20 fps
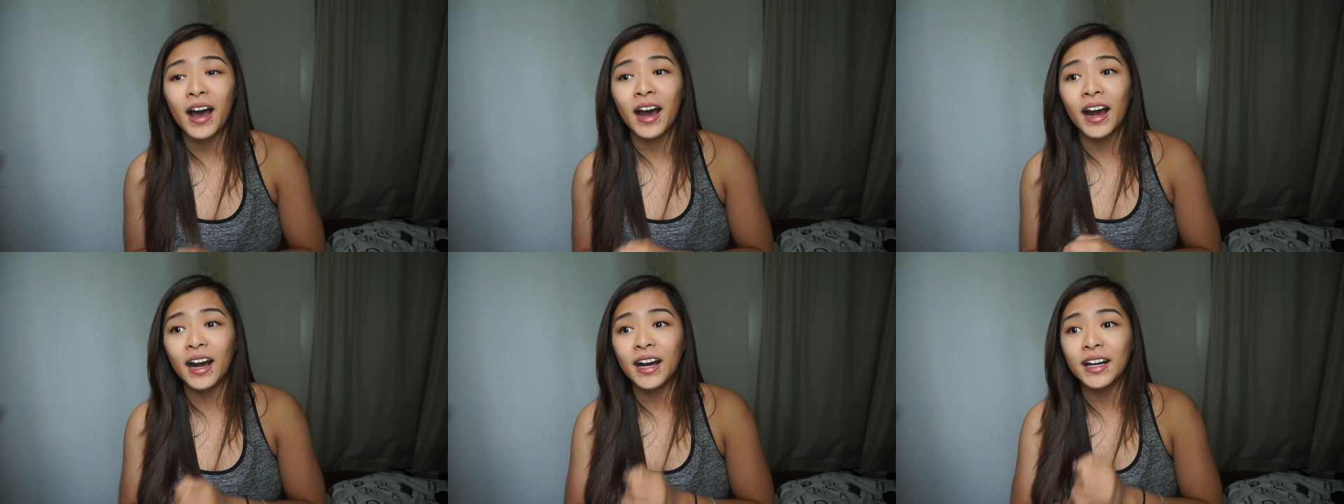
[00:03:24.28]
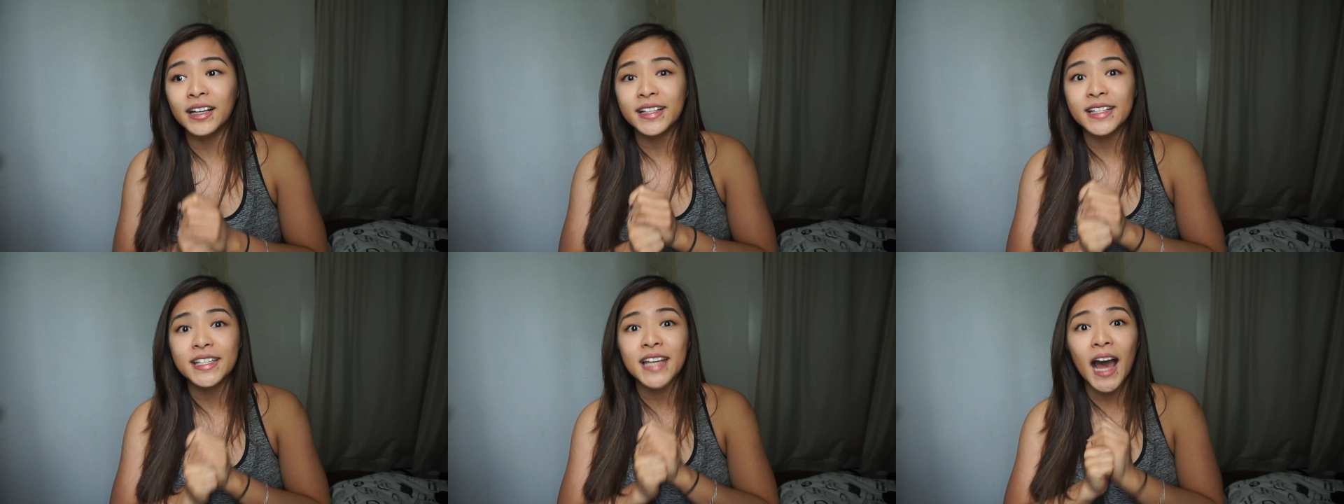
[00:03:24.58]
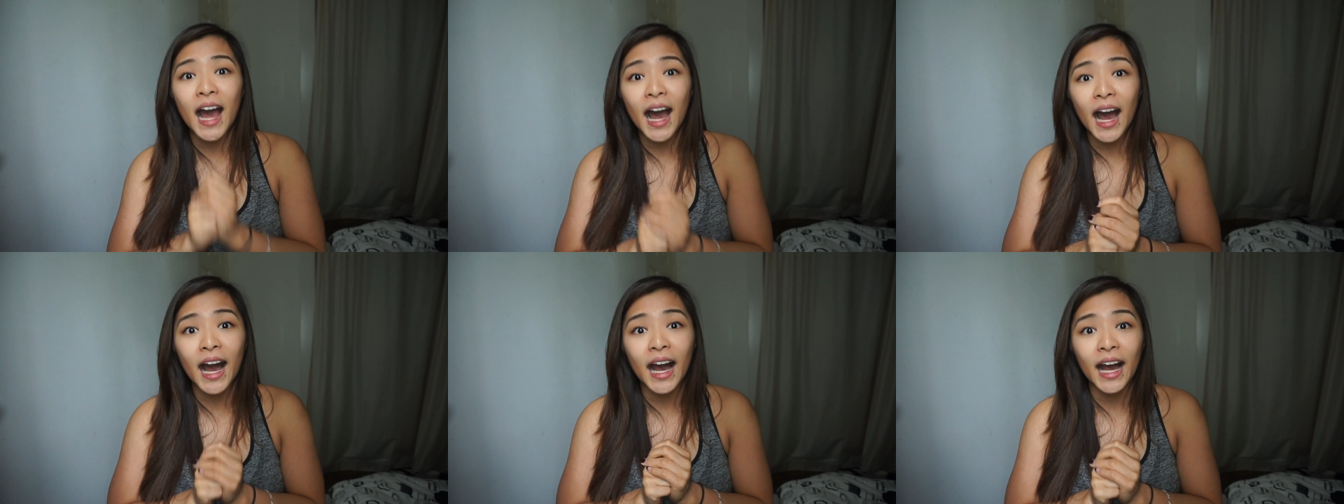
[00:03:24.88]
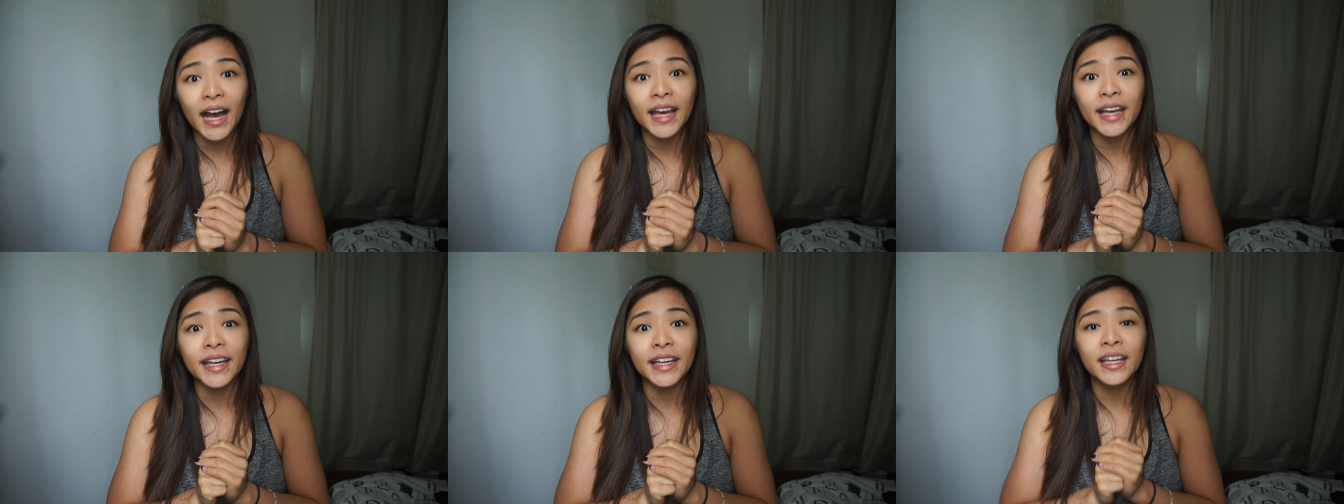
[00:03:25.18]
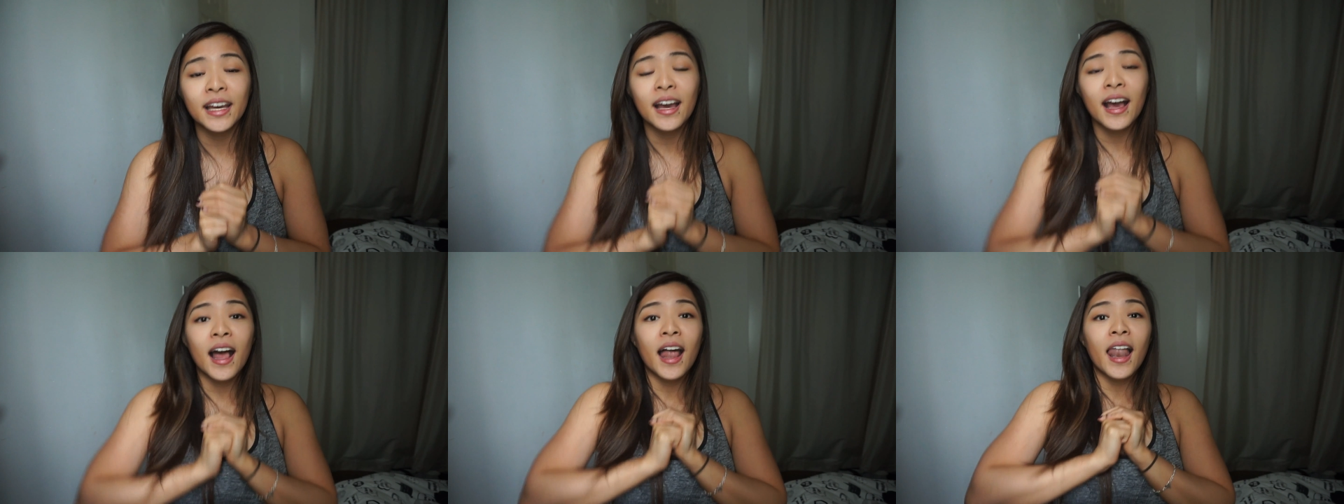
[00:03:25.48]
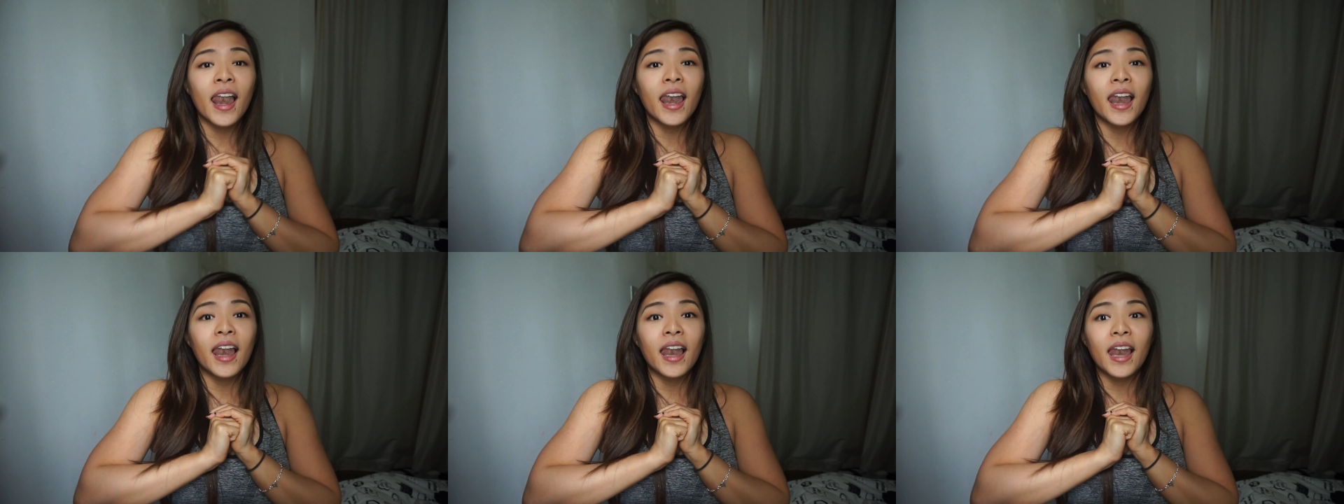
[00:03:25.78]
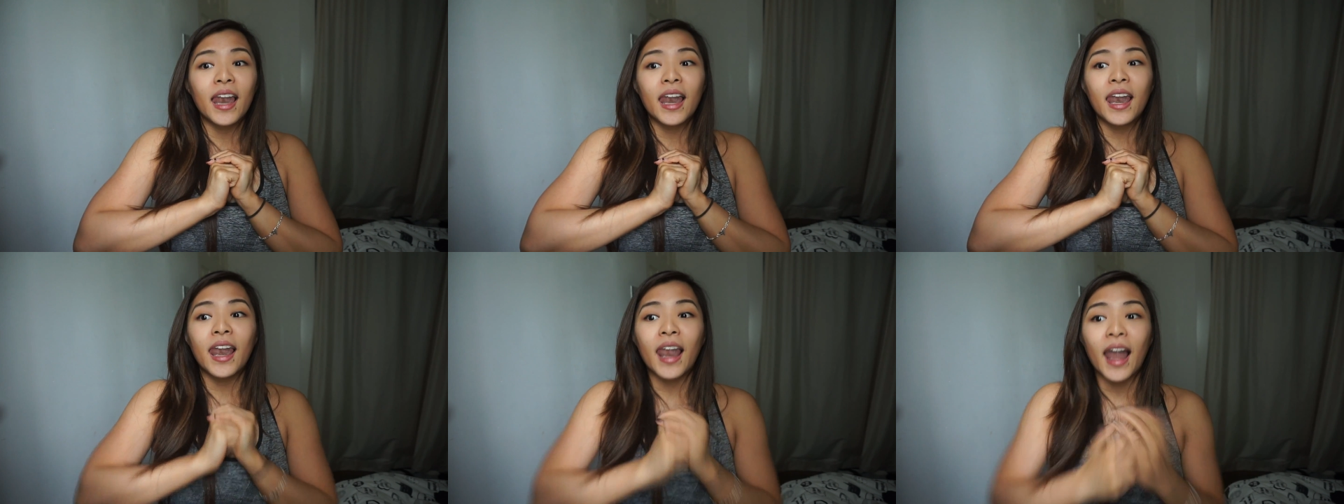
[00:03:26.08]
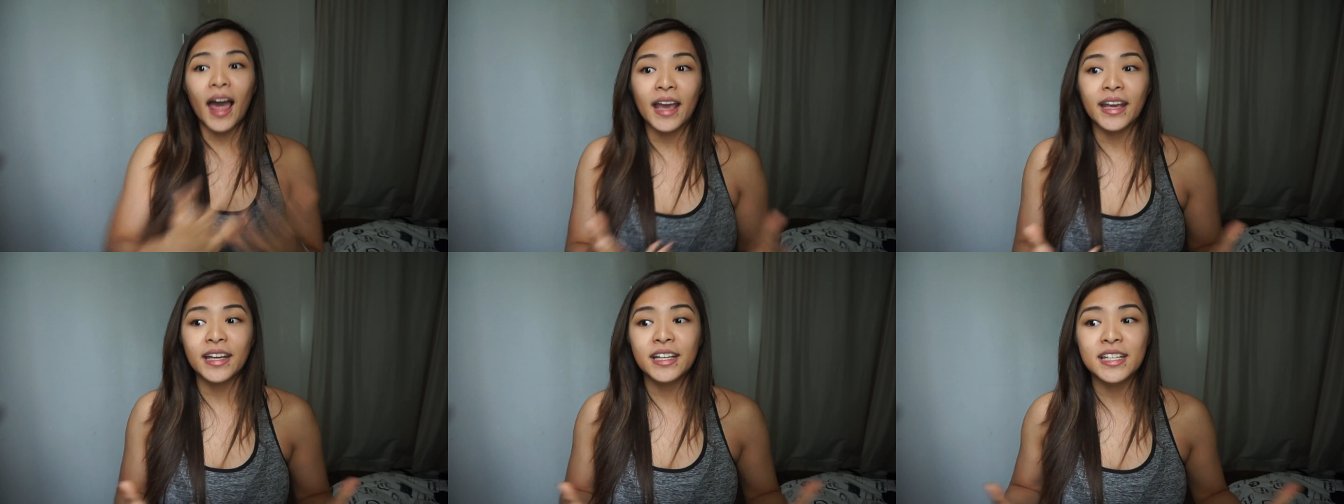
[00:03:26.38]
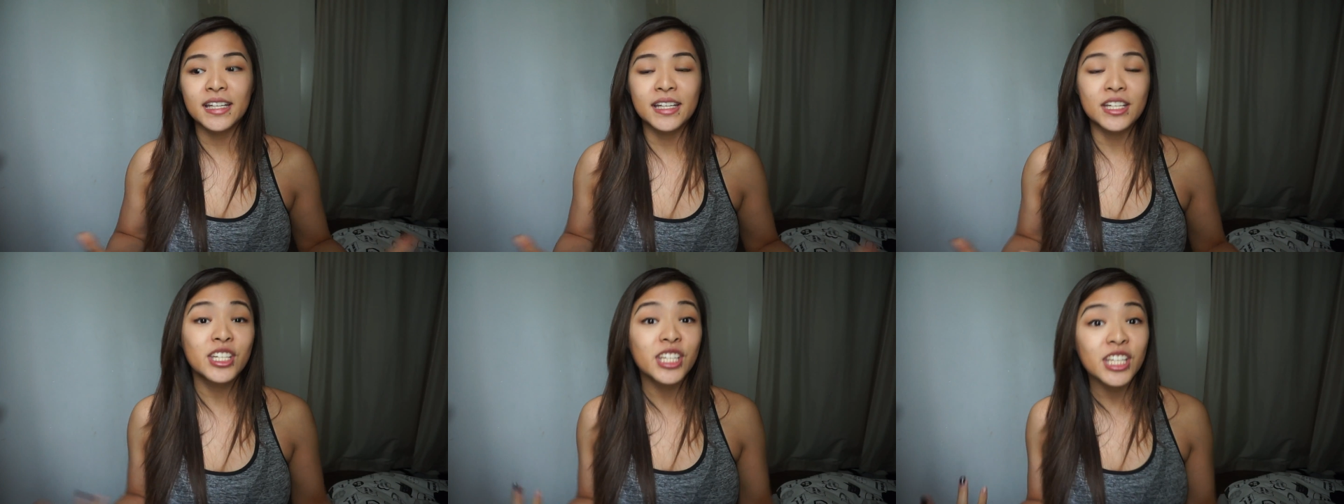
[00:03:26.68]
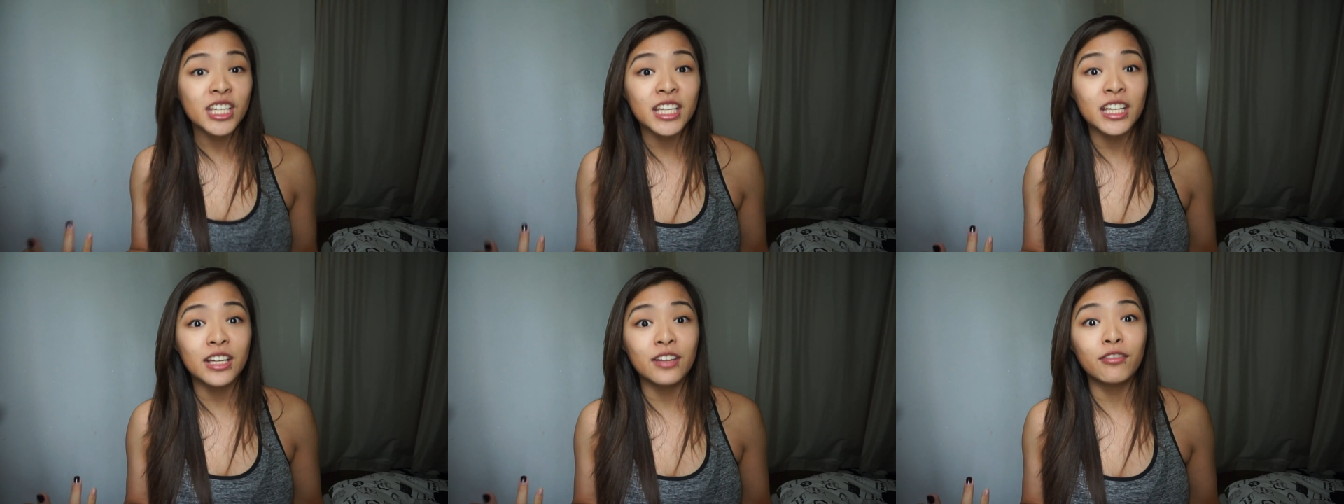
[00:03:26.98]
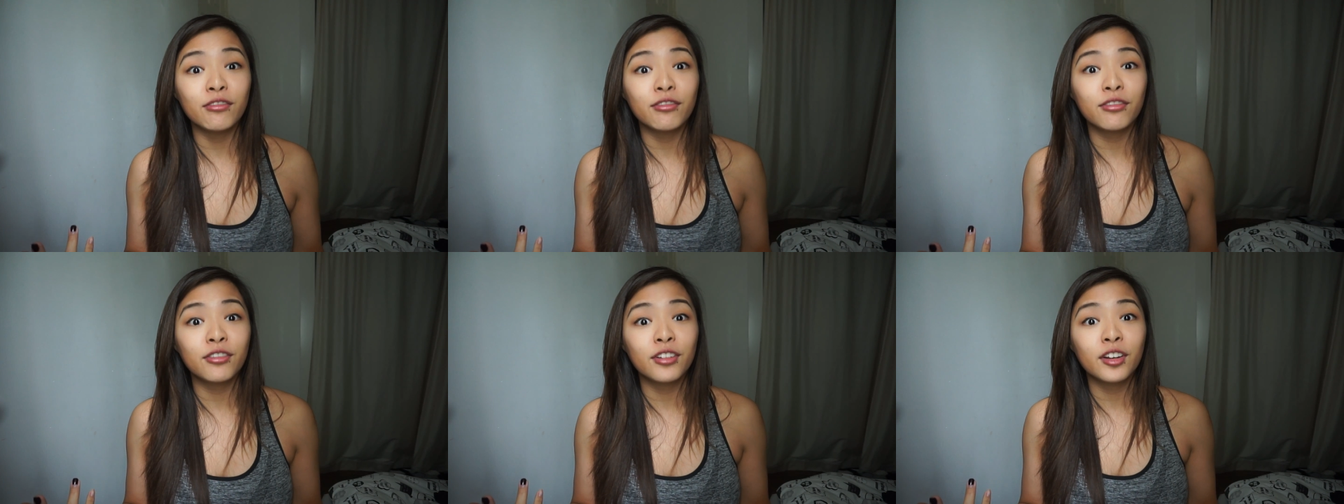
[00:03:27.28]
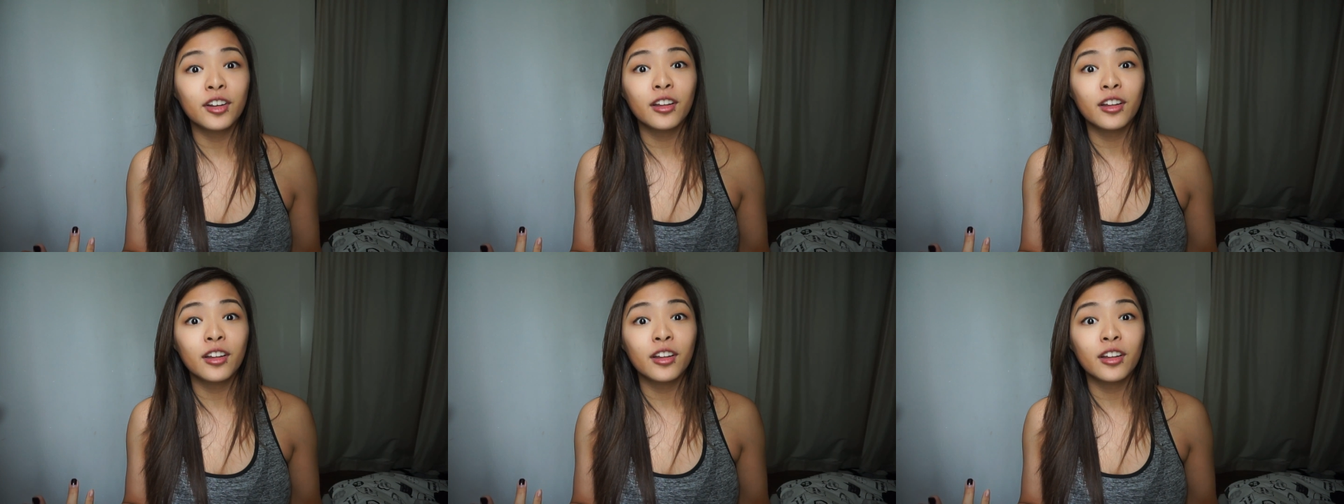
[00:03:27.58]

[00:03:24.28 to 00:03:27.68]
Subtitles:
and I like to achieve